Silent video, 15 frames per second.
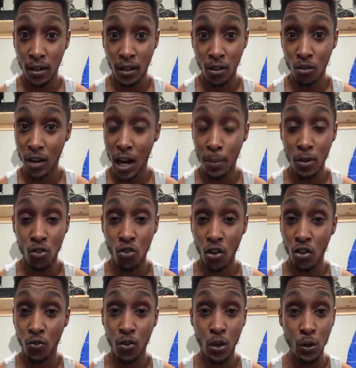You don't got to be
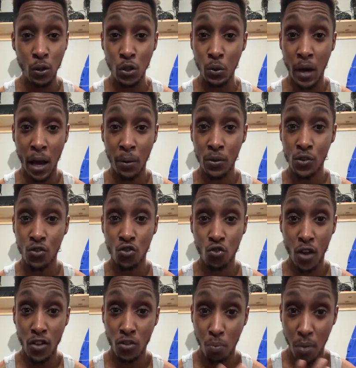stretching for no 2 hours.
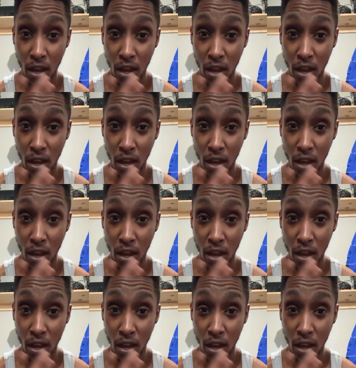Stretch